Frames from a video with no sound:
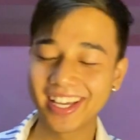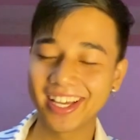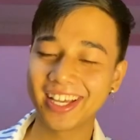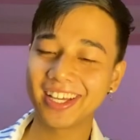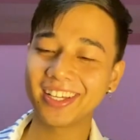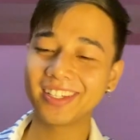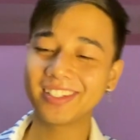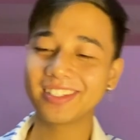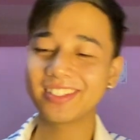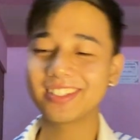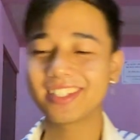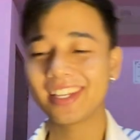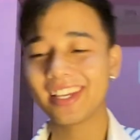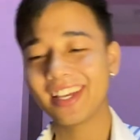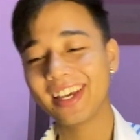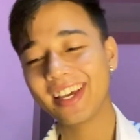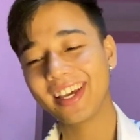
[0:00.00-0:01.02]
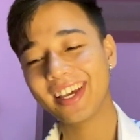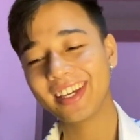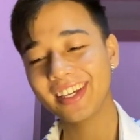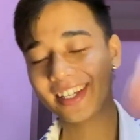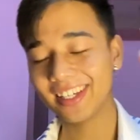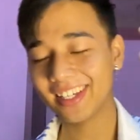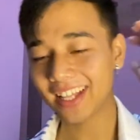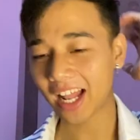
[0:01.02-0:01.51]
And it's
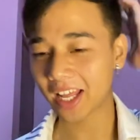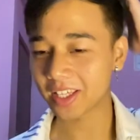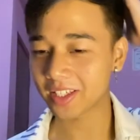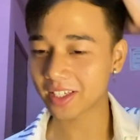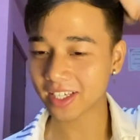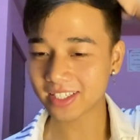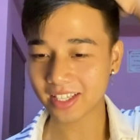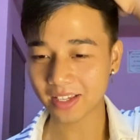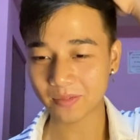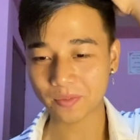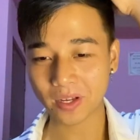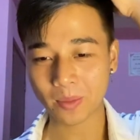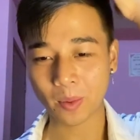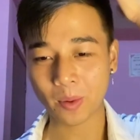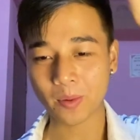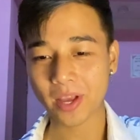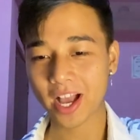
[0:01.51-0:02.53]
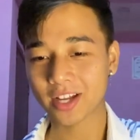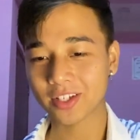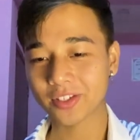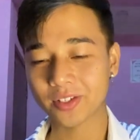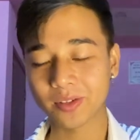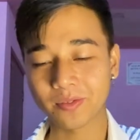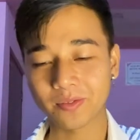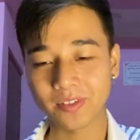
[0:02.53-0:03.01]
hey. You guys can find my
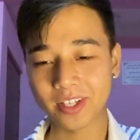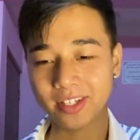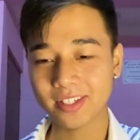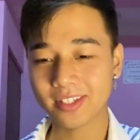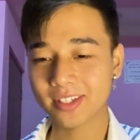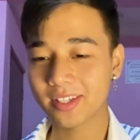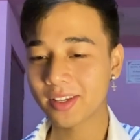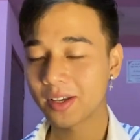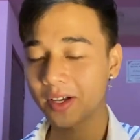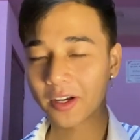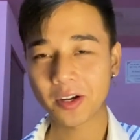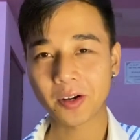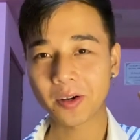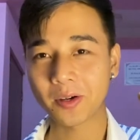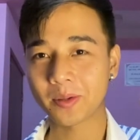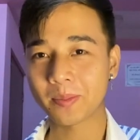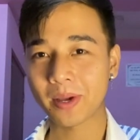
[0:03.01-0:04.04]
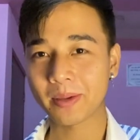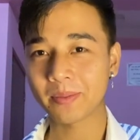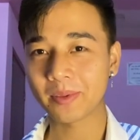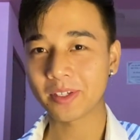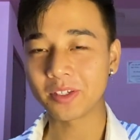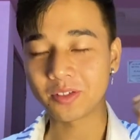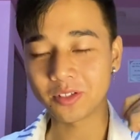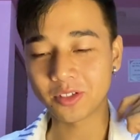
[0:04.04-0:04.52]
reaction of this on my
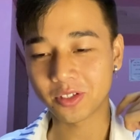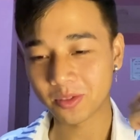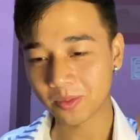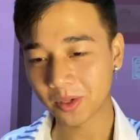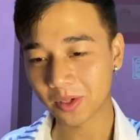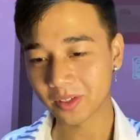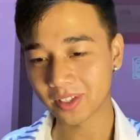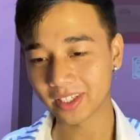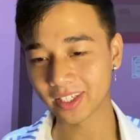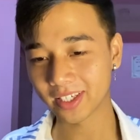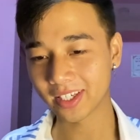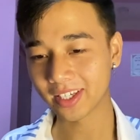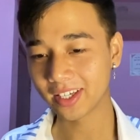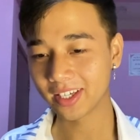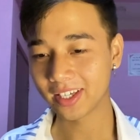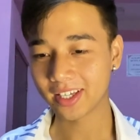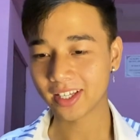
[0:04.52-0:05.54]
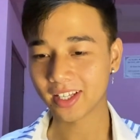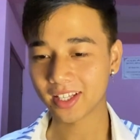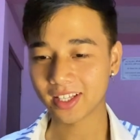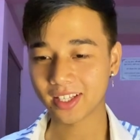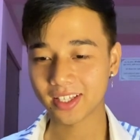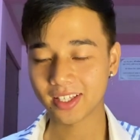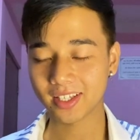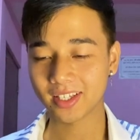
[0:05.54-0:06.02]
YouTube only.
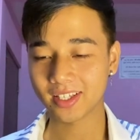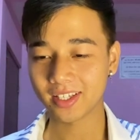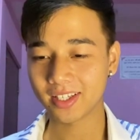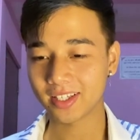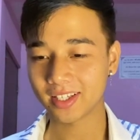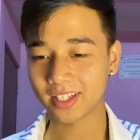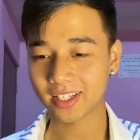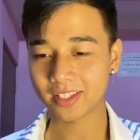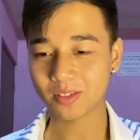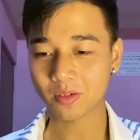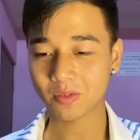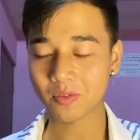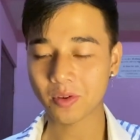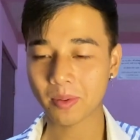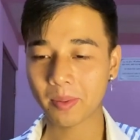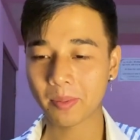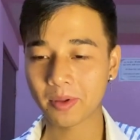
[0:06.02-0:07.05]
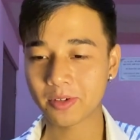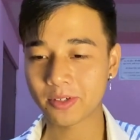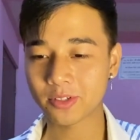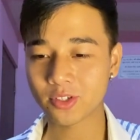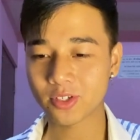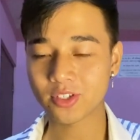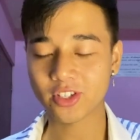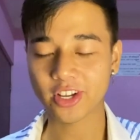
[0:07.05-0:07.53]
Like, it's over on my
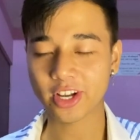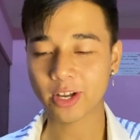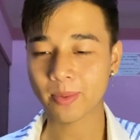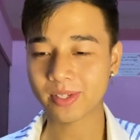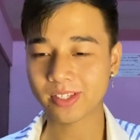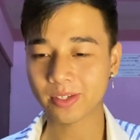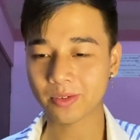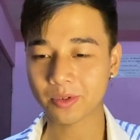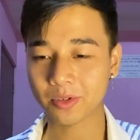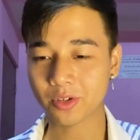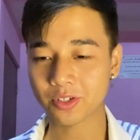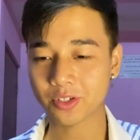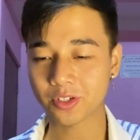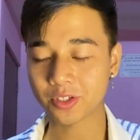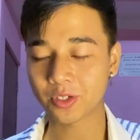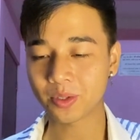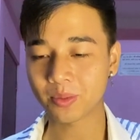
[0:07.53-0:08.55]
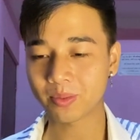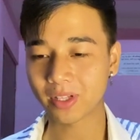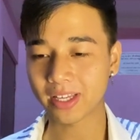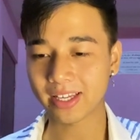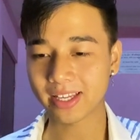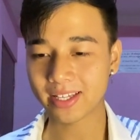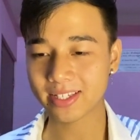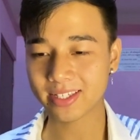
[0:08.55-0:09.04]
Patreon. Just check out my Secret Crush on You
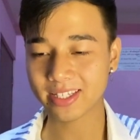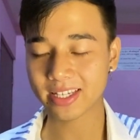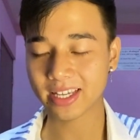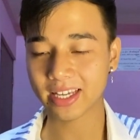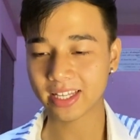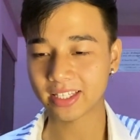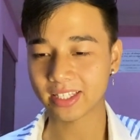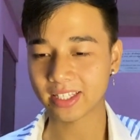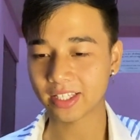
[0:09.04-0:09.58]
playlist and